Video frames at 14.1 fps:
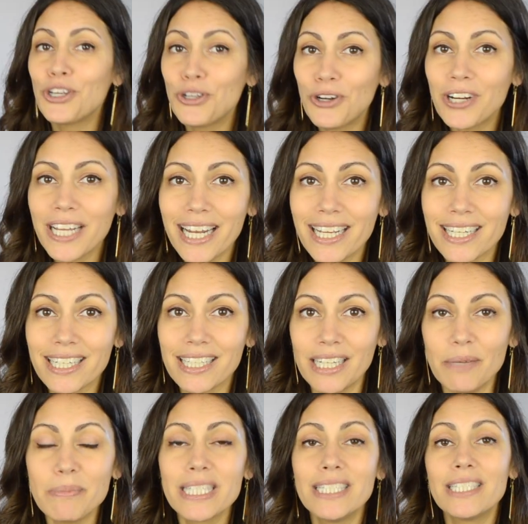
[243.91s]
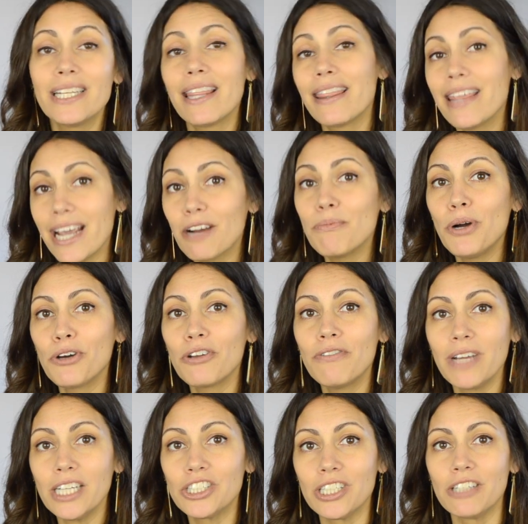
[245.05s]
You're getting a glimpse into their
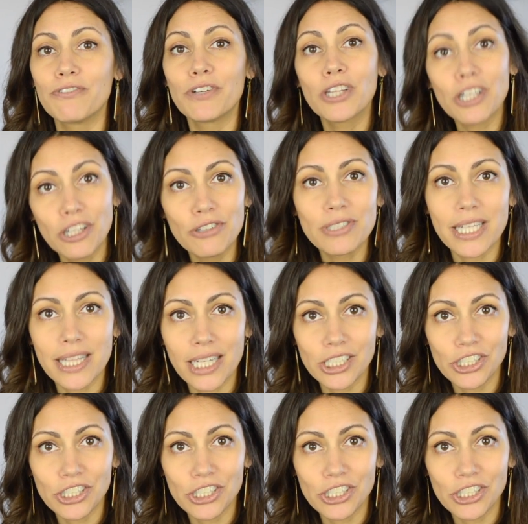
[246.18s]
motivation for the clothes that they